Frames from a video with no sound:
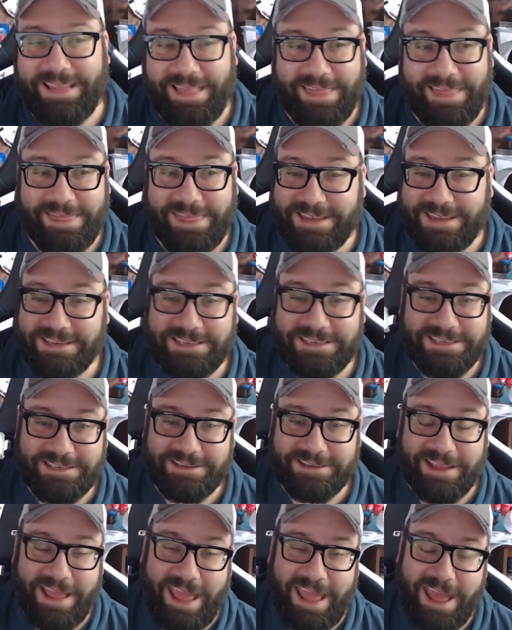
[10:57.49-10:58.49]

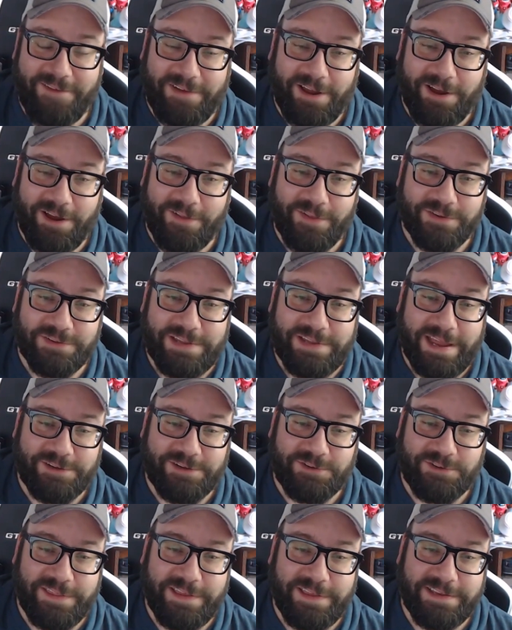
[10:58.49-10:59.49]
This, having all those
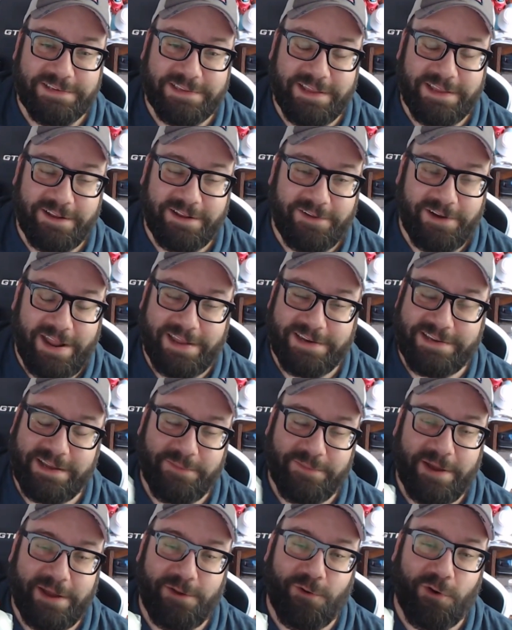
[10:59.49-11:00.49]
extra things in there that are
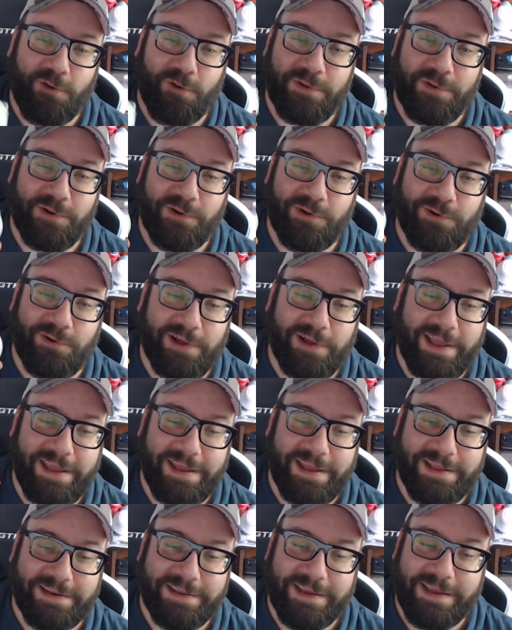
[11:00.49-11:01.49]
antimicrobial
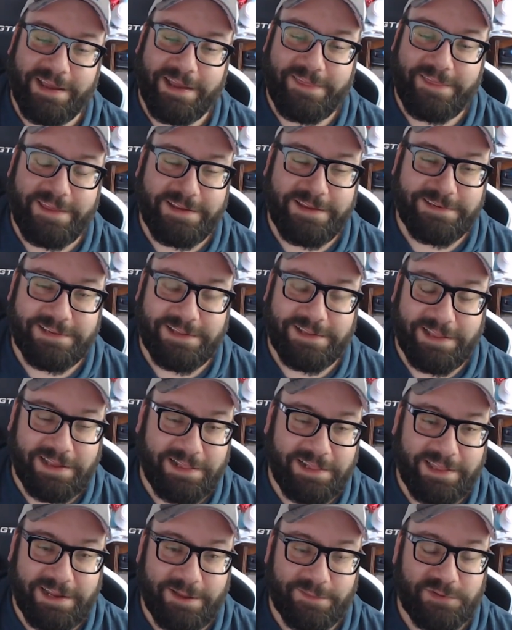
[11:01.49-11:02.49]
and things to like
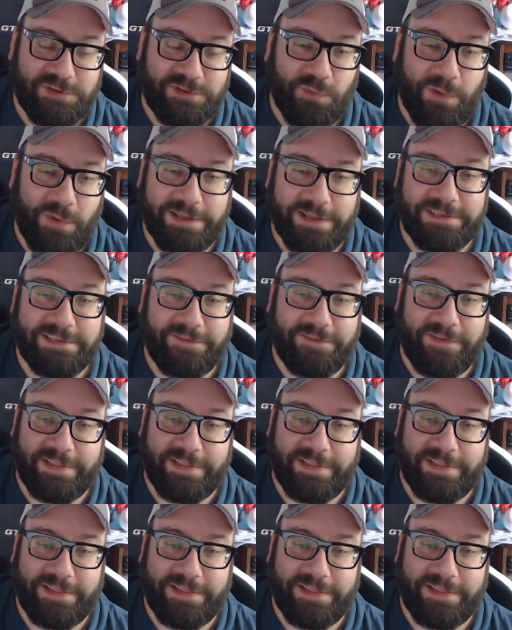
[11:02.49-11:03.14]
clean up sweat and stuff